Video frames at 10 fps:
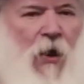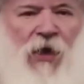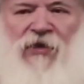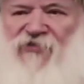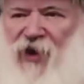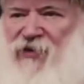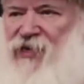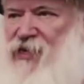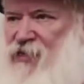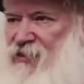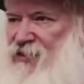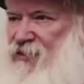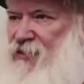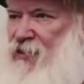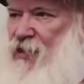All of our
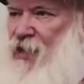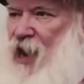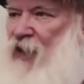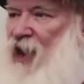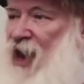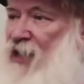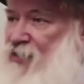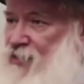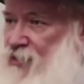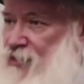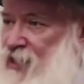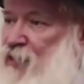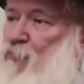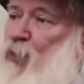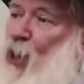needs are either
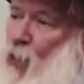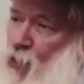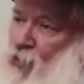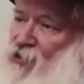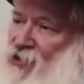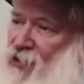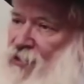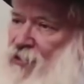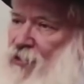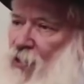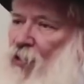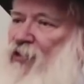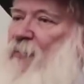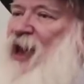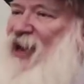imposed
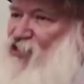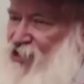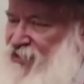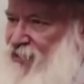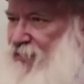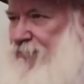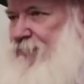or imagined.